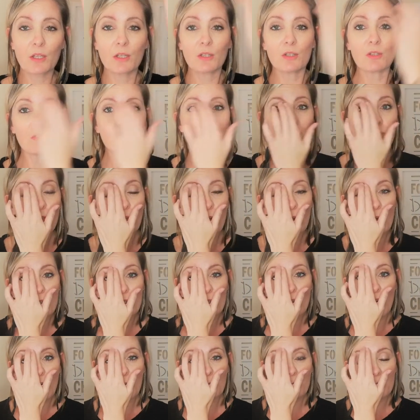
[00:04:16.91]
You could, for
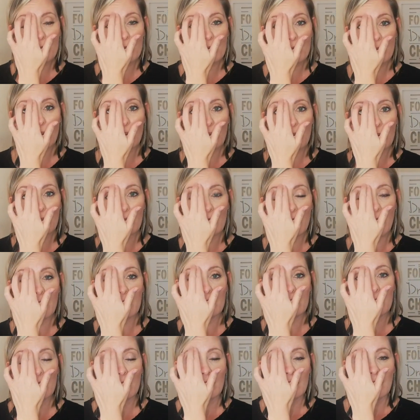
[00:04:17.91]
example, say
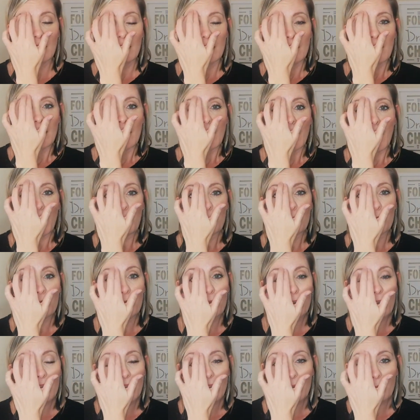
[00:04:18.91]
that I'm
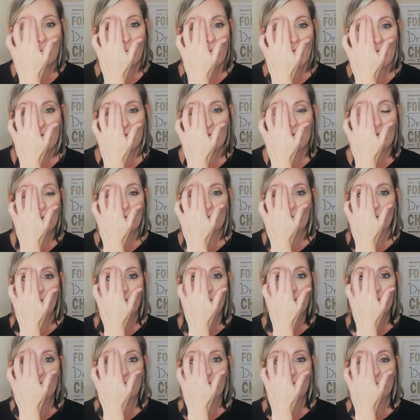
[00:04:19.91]
feeling better
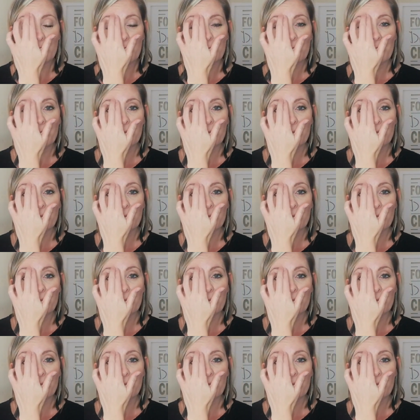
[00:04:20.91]
already.